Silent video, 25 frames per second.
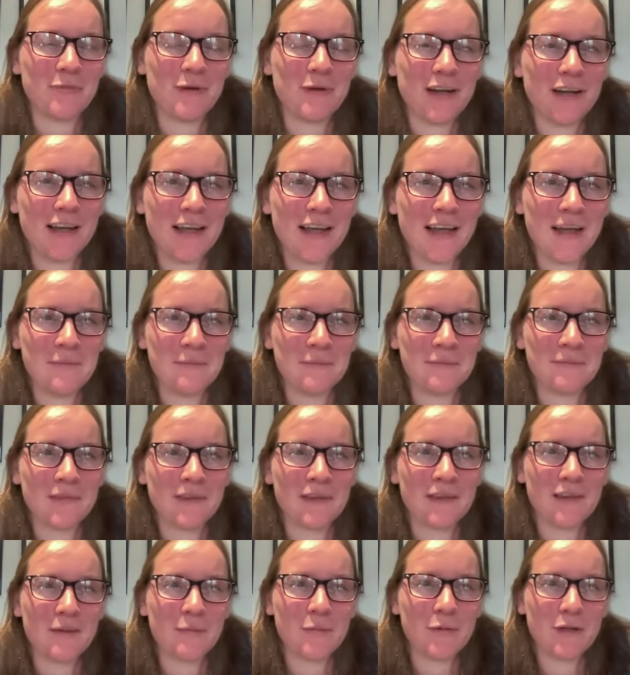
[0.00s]
But
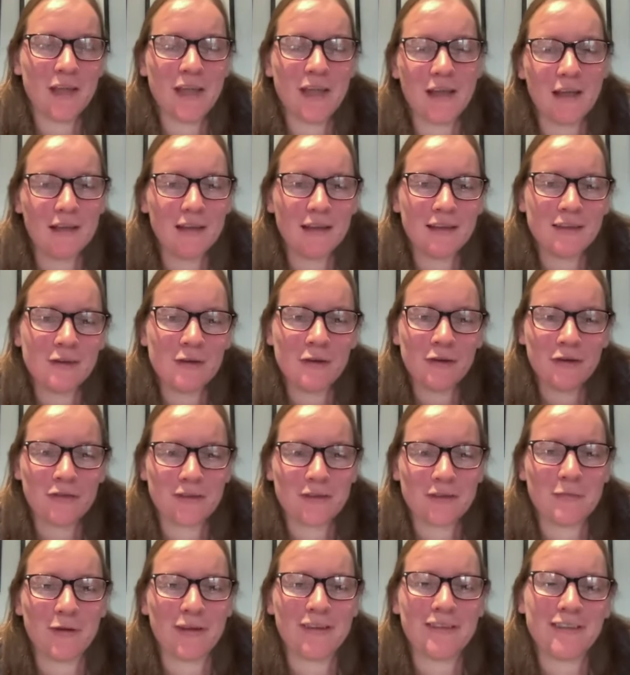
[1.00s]
yeah, as long as
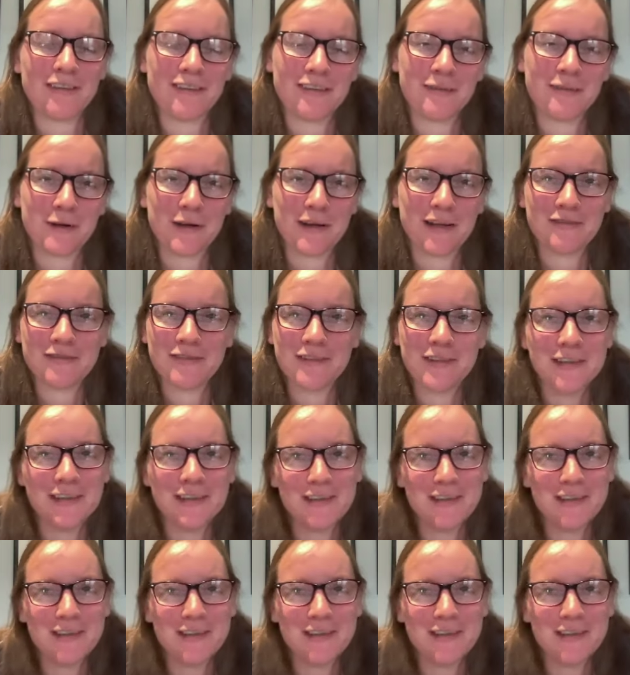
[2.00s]
in business, when I